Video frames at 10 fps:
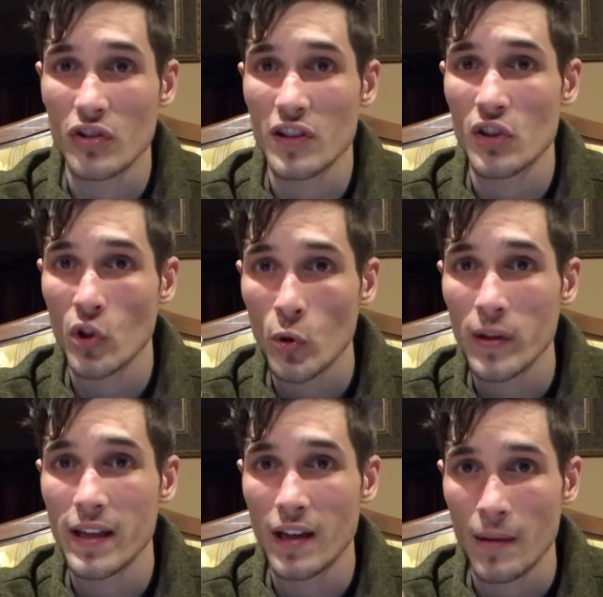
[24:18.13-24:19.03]
Just
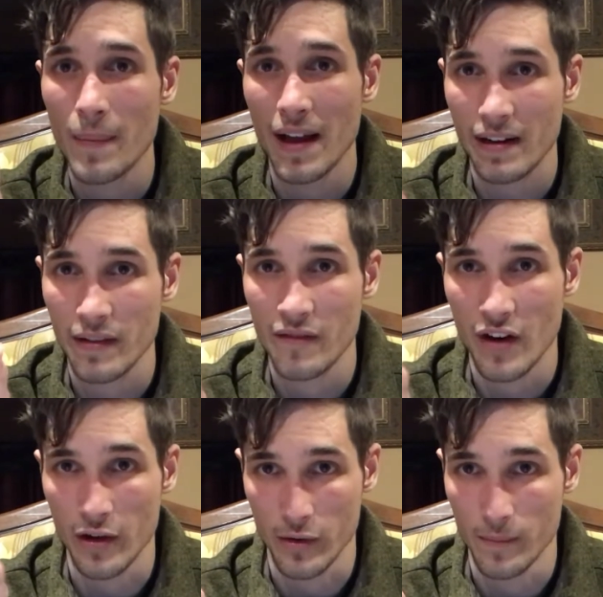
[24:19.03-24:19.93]
slowly cut back on the
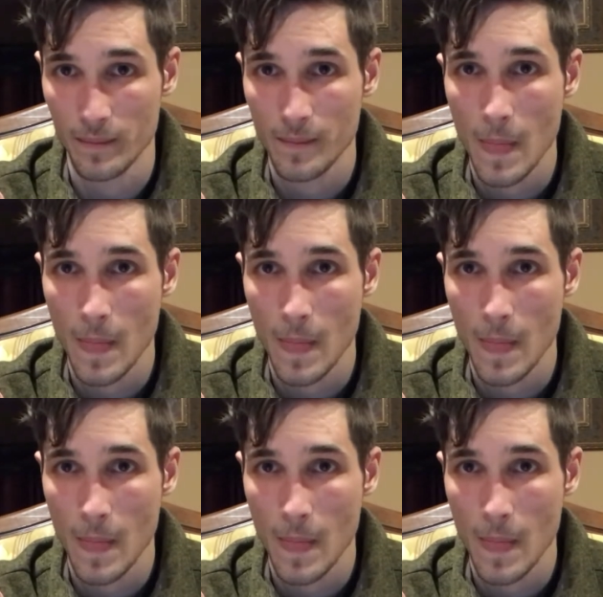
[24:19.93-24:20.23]
volume.